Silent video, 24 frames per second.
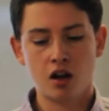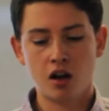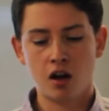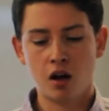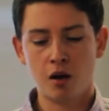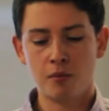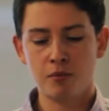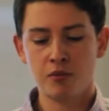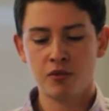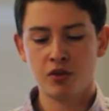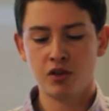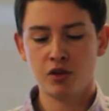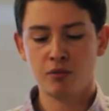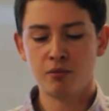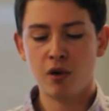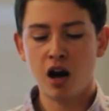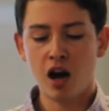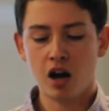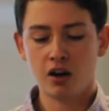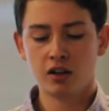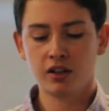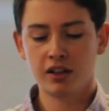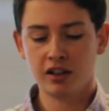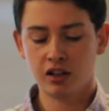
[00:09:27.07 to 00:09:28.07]
the
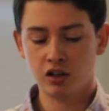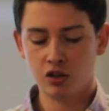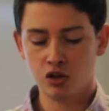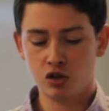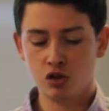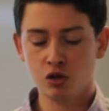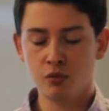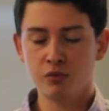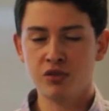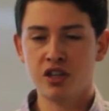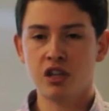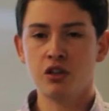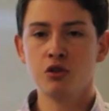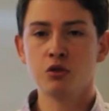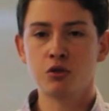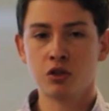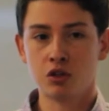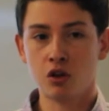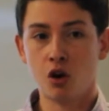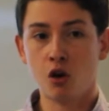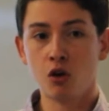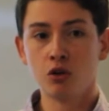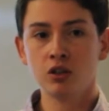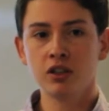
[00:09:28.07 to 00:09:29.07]
modeling assumes that you
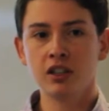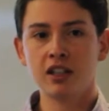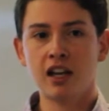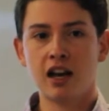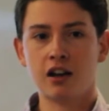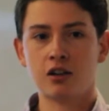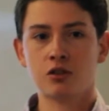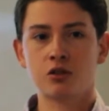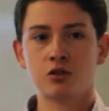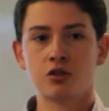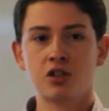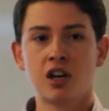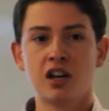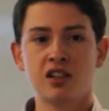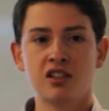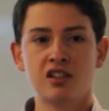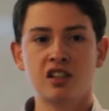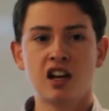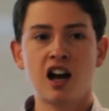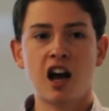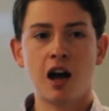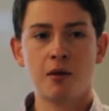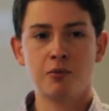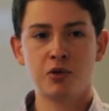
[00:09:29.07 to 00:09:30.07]
can only exercise
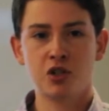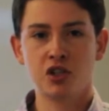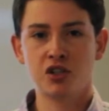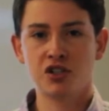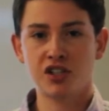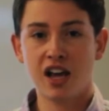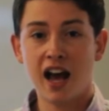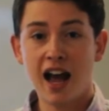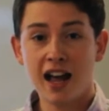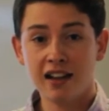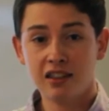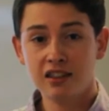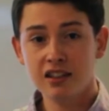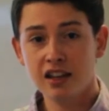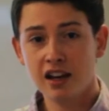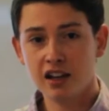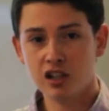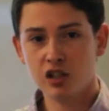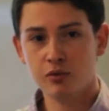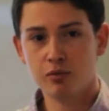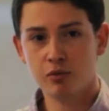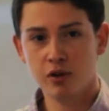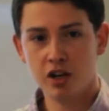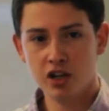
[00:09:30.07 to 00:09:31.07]
the options at the
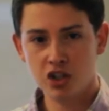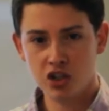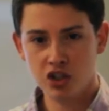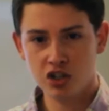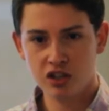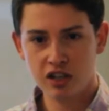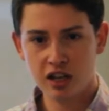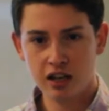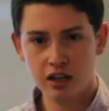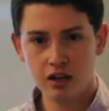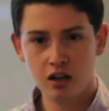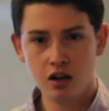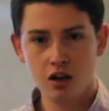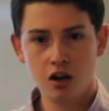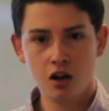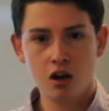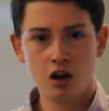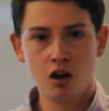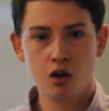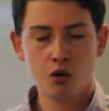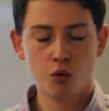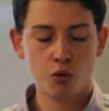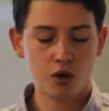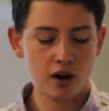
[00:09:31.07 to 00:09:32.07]
expiration date,
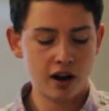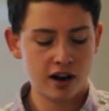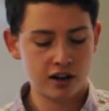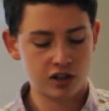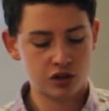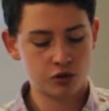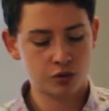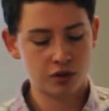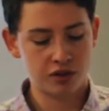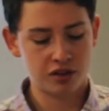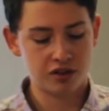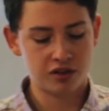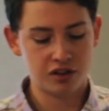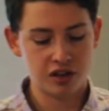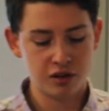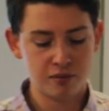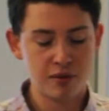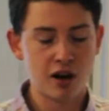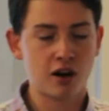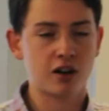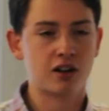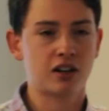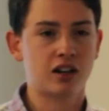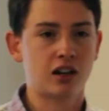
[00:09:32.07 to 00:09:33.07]
whereas with the
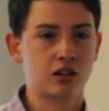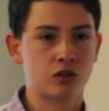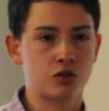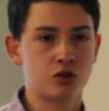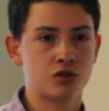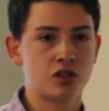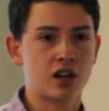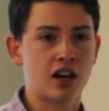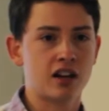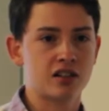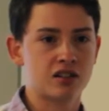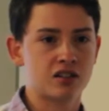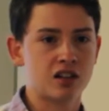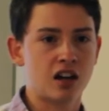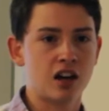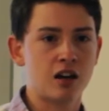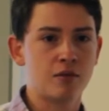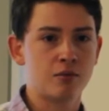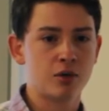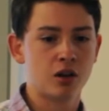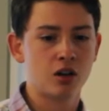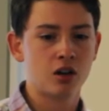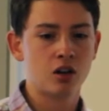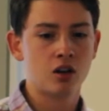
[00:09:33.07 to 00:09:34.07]
American exercise
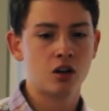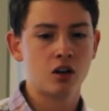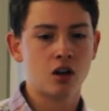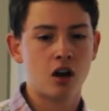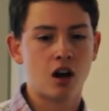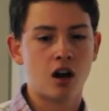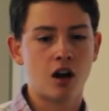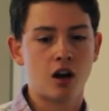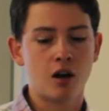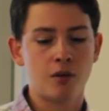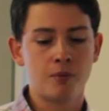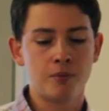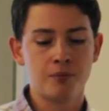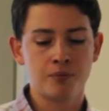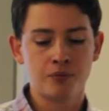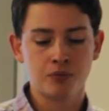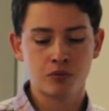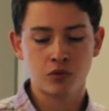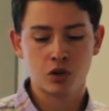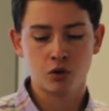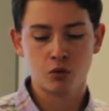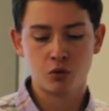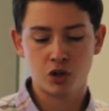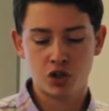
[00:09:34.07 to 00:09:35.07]
type,
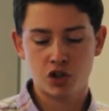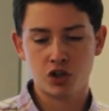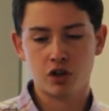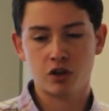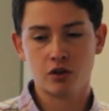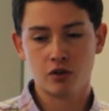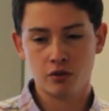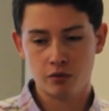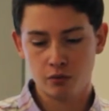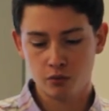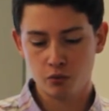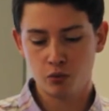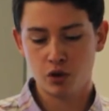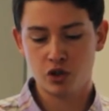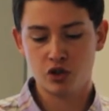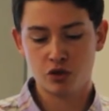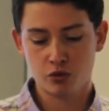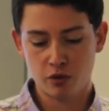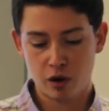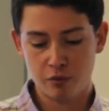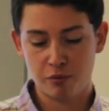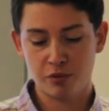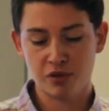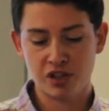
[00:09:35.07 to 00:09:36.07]

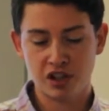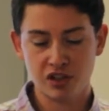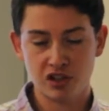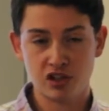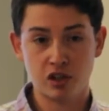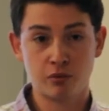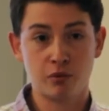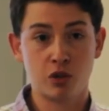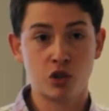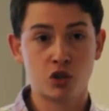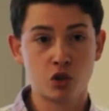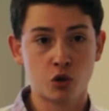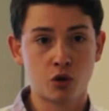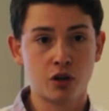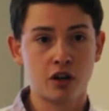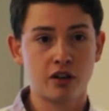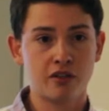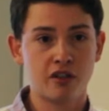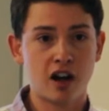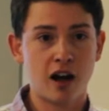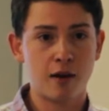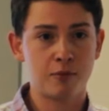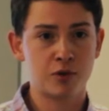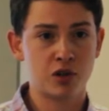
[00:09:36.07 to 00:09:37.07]
which represents the
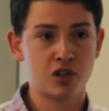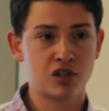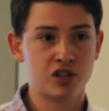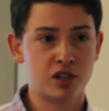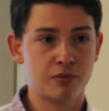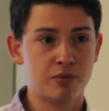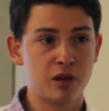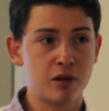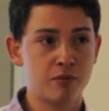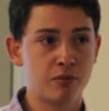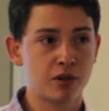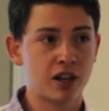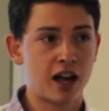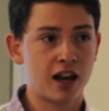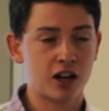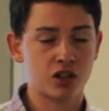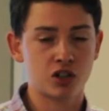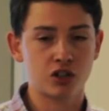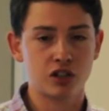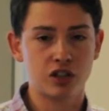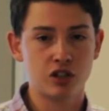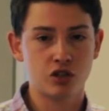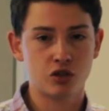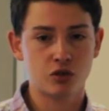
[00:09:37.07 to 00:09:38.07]
majority of options that people
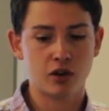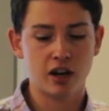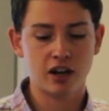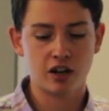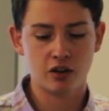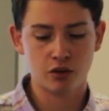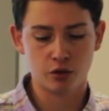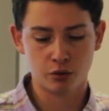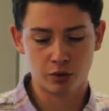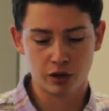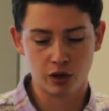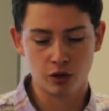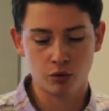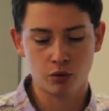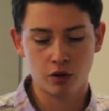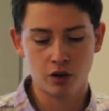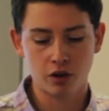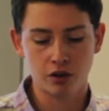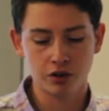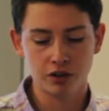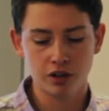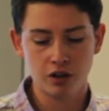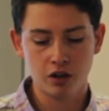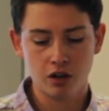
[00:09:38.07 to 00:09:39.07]
actually trade in the real
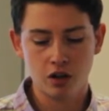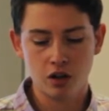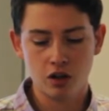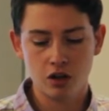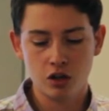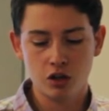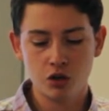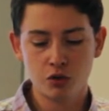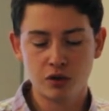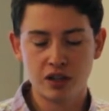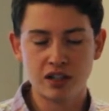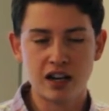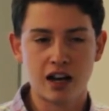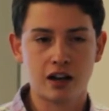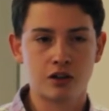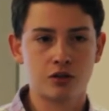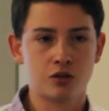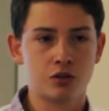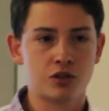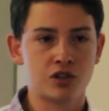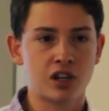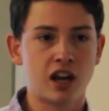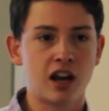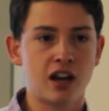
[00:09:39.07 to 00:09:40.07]
world, you can
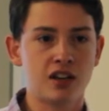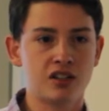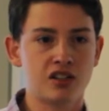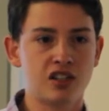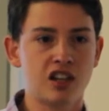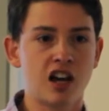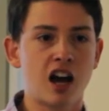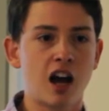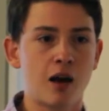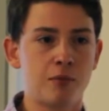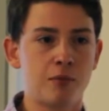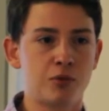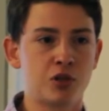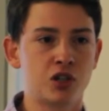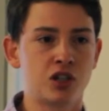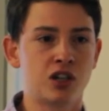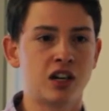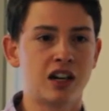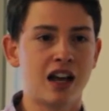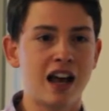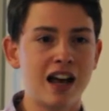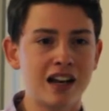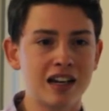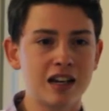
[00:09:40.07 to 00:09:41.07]
exercise the option
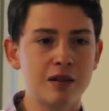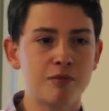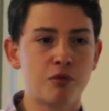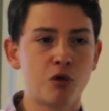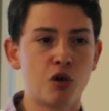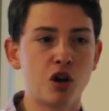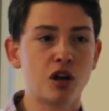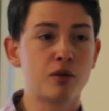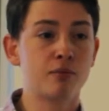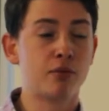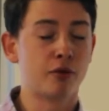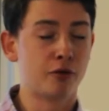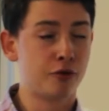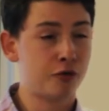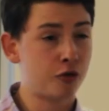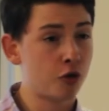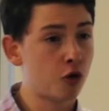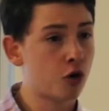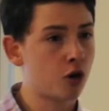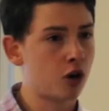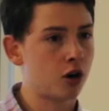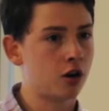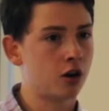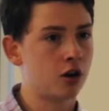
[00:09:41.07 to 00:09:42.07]
at any point
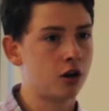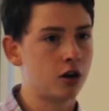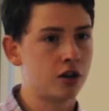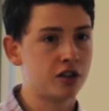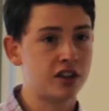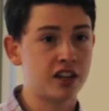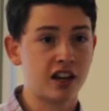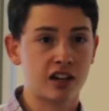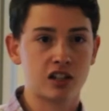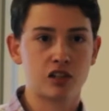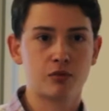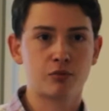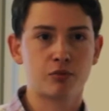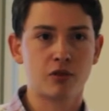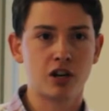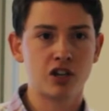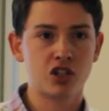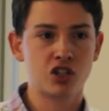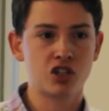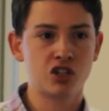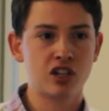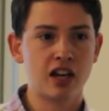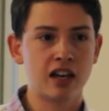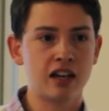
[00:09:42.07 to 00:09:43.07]
before the
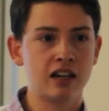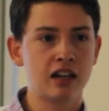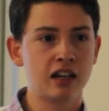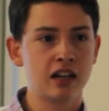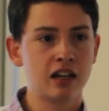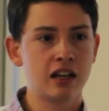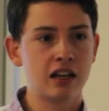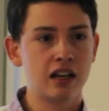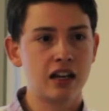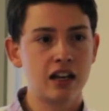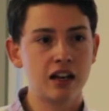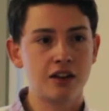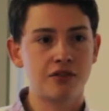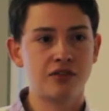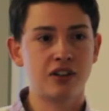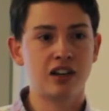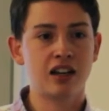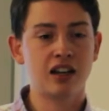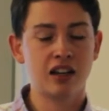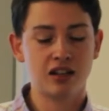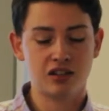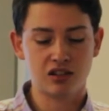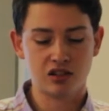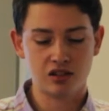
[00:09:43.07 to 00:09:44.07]
expiration date
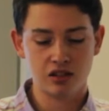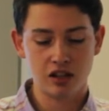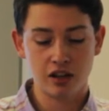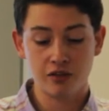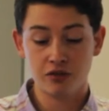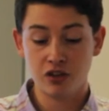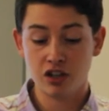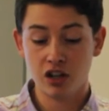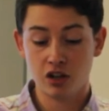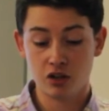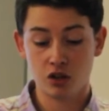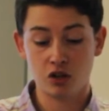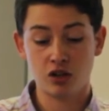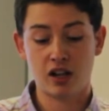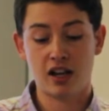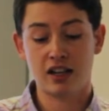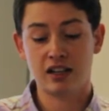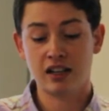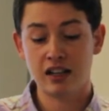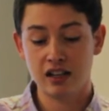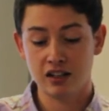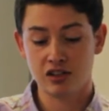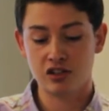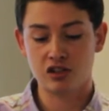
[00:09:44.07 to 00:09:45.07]
if the
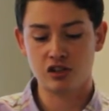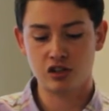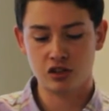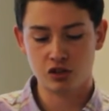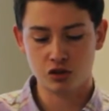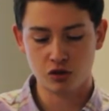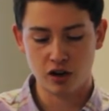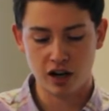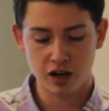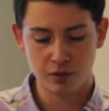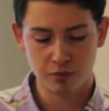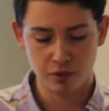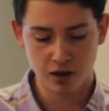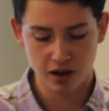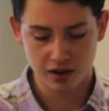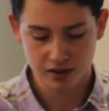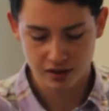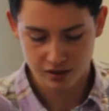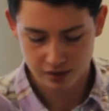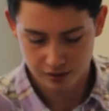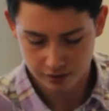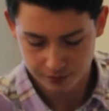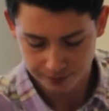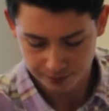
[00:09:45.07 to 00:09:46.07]
underlying hits the strike
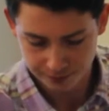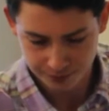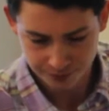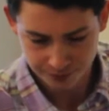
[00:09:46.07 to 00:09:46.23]
price.